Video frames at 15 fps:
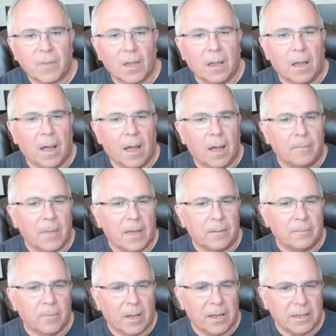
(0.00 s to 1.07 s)
Met
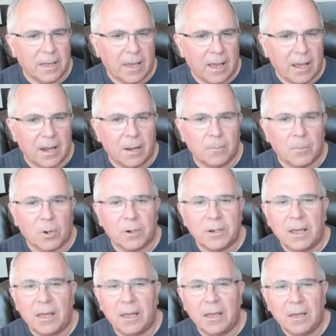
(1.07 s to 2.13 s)
Mike K at
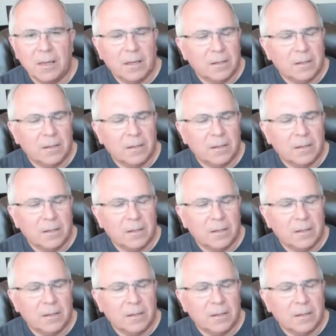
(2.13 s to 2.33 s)
MRD.